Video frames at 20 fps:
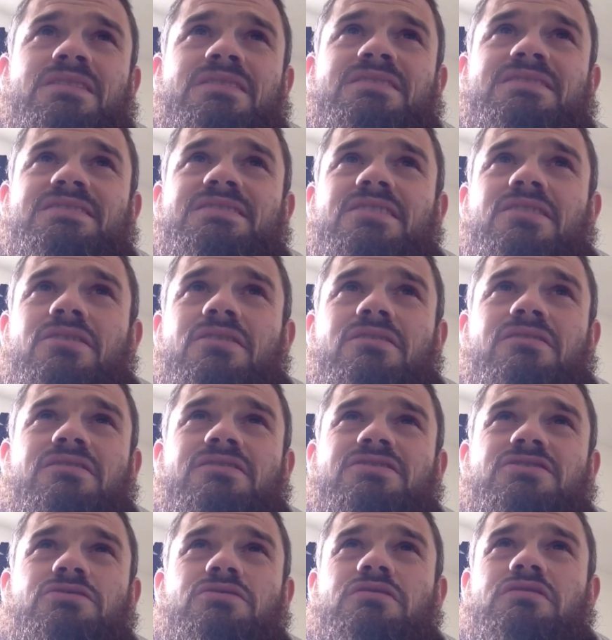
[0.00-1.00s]
certain
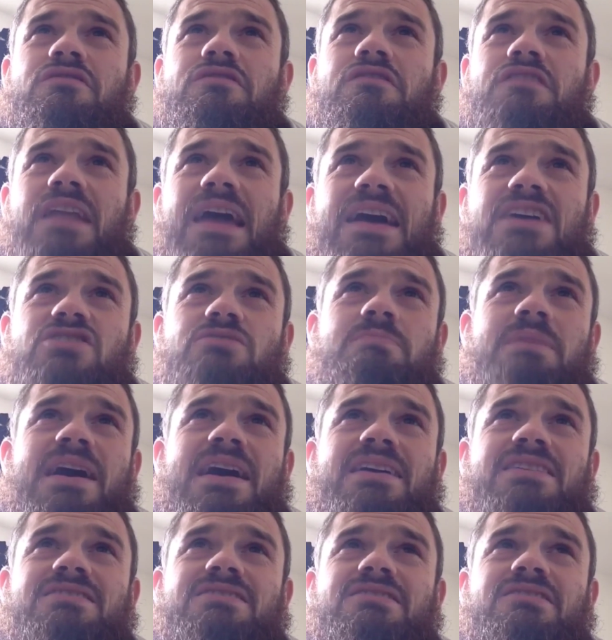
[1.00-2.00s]
sort of
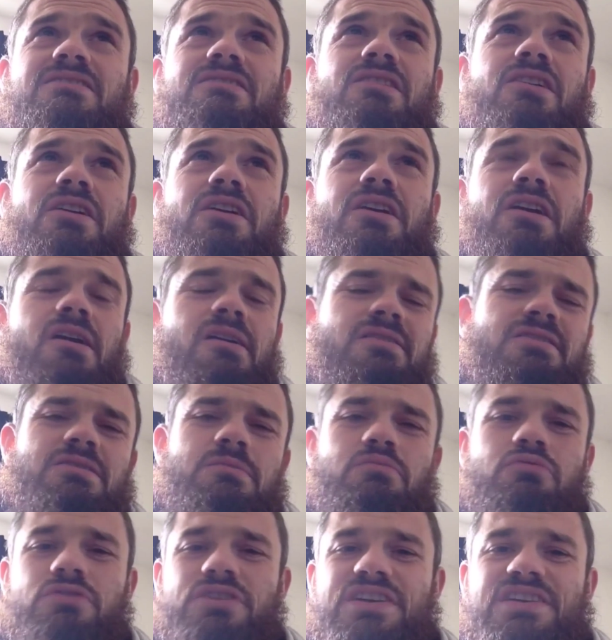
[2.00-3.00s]
flashbacks at like going to
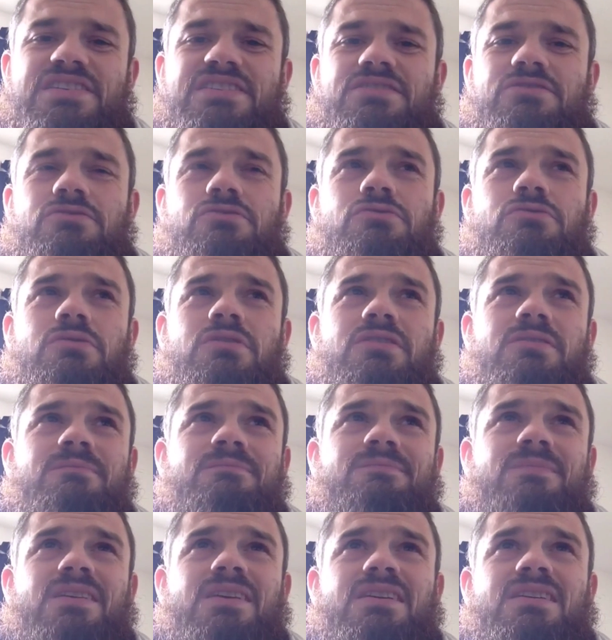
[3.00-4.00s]
preschool and